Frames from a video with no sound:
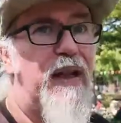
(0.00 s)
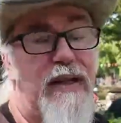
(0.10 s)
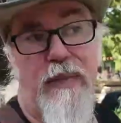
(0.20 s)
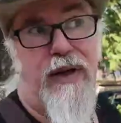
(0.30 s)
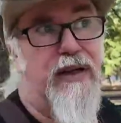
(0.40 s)
And
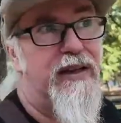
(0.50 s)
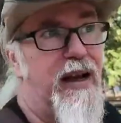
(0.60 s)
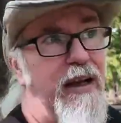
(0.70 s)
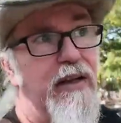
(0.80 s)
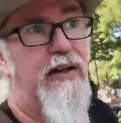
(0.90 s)
that's the biggest
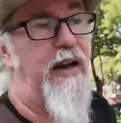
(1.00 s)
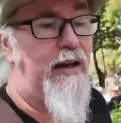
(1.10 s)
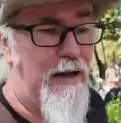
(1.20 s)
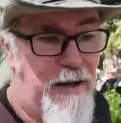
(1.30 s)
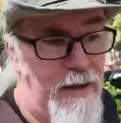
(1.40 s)
thing. Is like
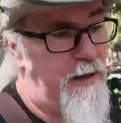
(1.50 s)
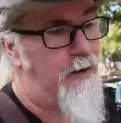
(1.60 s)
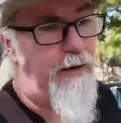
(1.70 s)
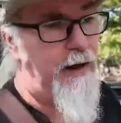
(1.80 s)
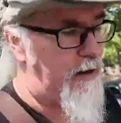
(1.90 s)
it's
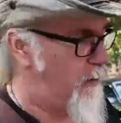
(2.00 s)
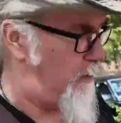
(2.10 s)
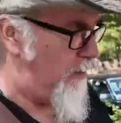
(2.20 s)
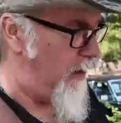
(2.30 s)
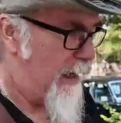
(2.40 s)
it's
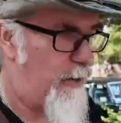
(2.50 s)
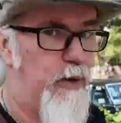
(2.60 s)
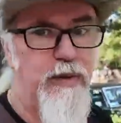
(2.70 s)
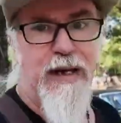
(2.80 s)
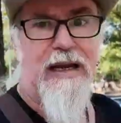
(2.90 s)
it
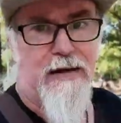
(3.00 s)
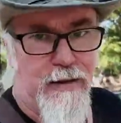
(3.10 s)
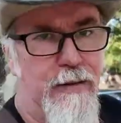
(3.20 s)
was me.